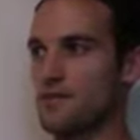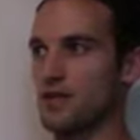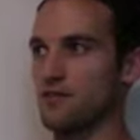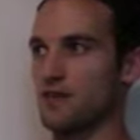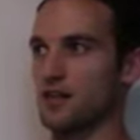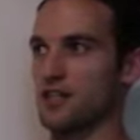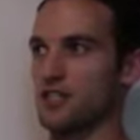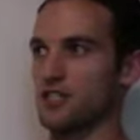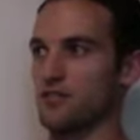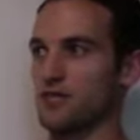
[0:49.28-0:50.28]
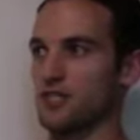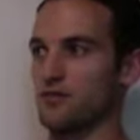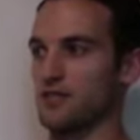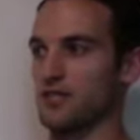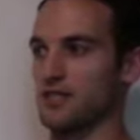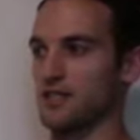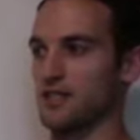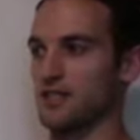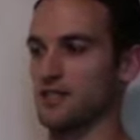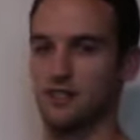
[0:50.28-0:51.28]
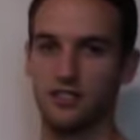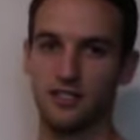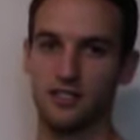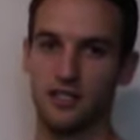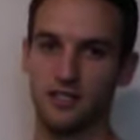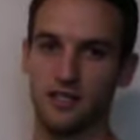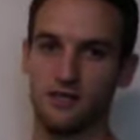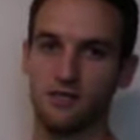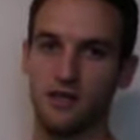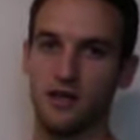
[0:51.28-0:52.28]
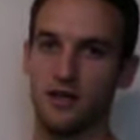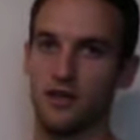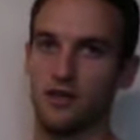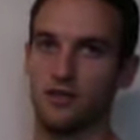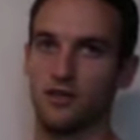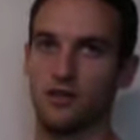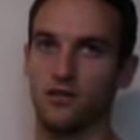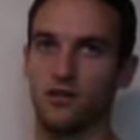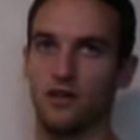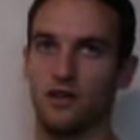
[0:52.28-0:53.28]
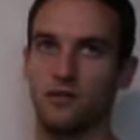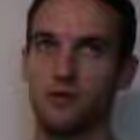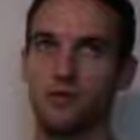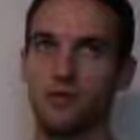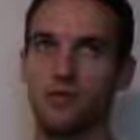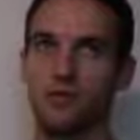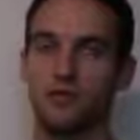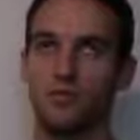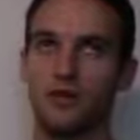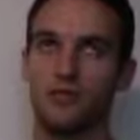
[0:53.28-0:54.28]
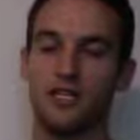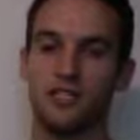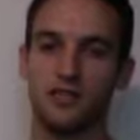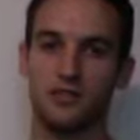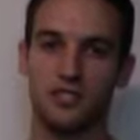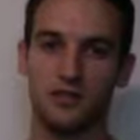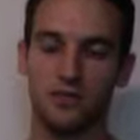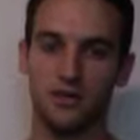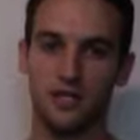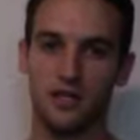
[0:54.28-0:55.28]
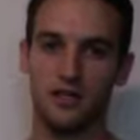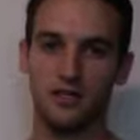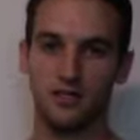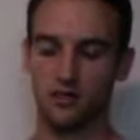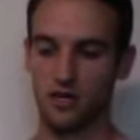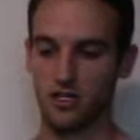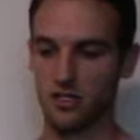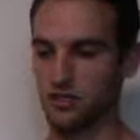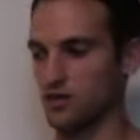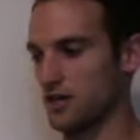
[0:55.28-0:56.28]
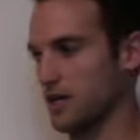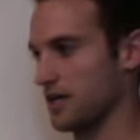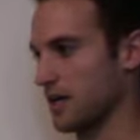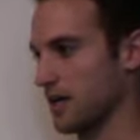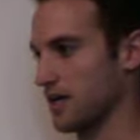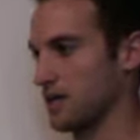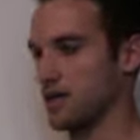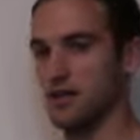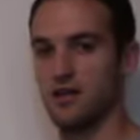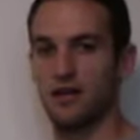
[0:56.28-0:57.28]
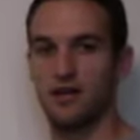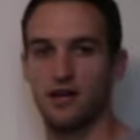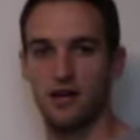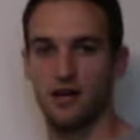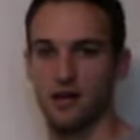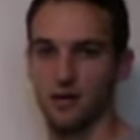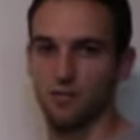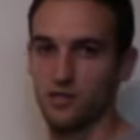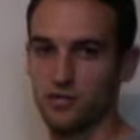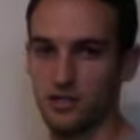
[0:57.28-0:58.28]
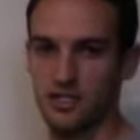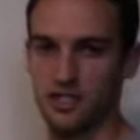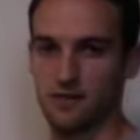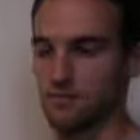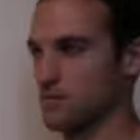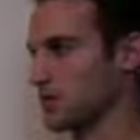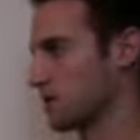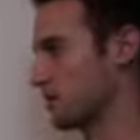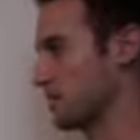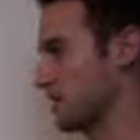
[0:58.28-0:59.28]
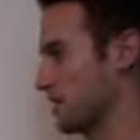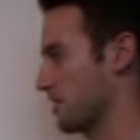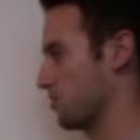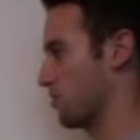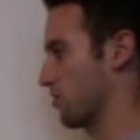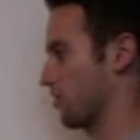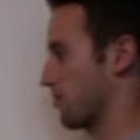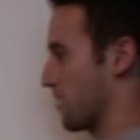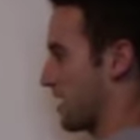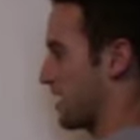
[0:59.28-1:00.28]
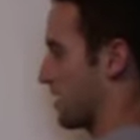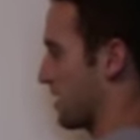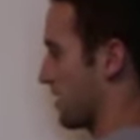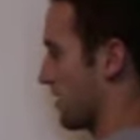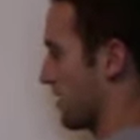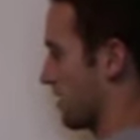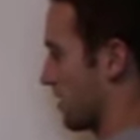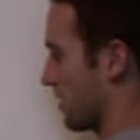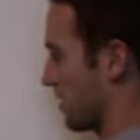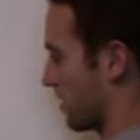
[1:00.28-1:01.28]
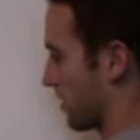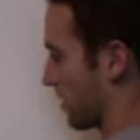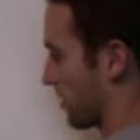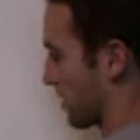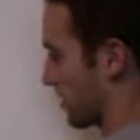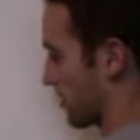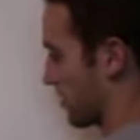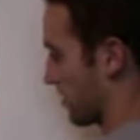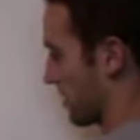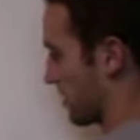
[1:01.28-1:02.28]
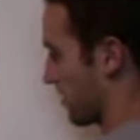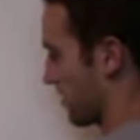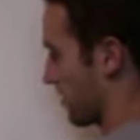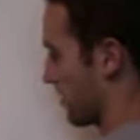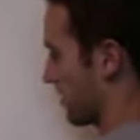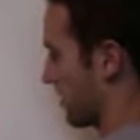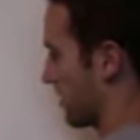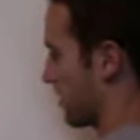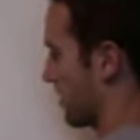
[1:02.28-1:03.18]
foundation, we can really get the general idea. So a lot of people, one of the biggest differences between cross-country running and sprinting, you're going to be more upright in a cross-country run, right?